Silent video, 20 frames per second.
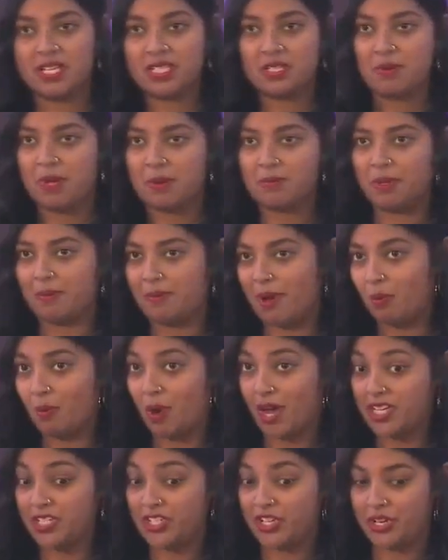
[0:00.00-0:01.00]
to people about
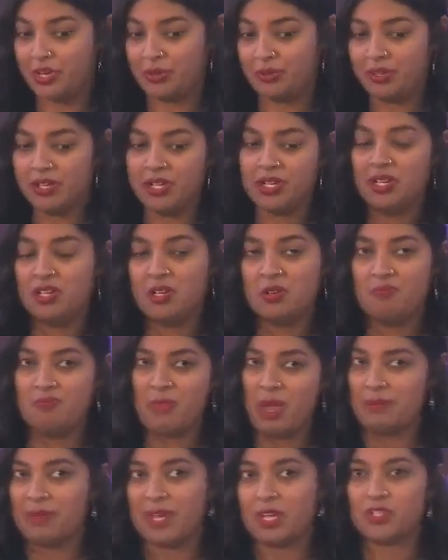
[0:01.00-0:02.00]
what I do.
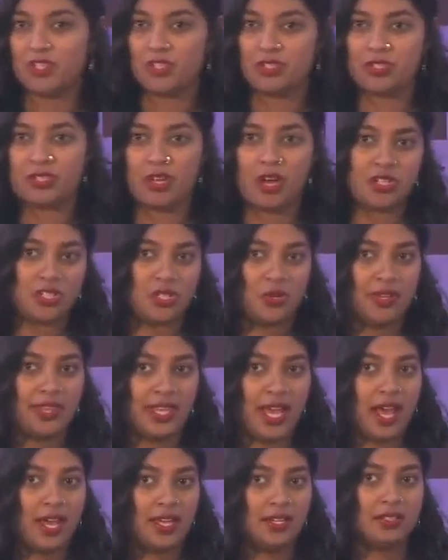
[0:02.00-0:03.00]
Maybe I should start doing
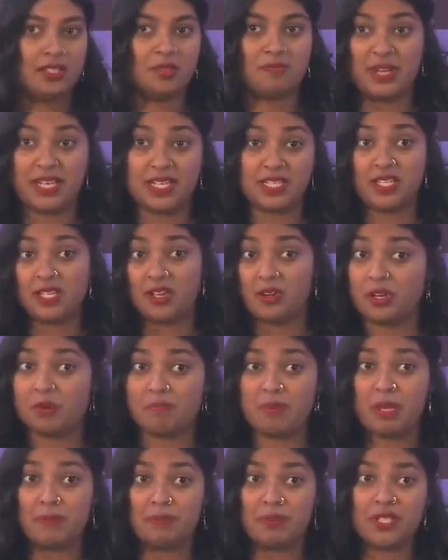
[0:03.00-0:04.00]
that and speaking to younger
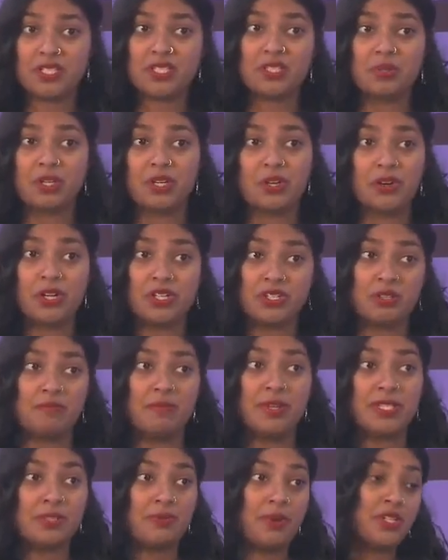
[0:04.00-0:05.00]
people to encourage them
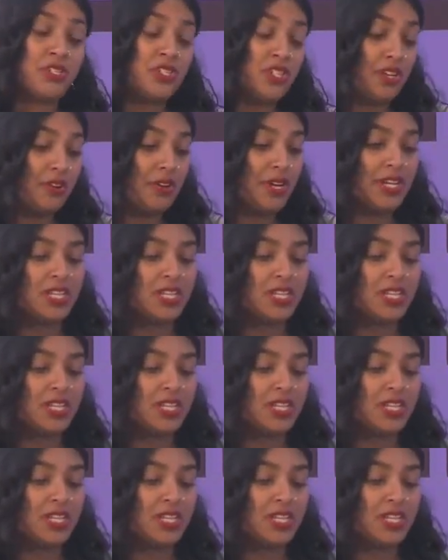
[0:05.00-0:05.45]
into engineering,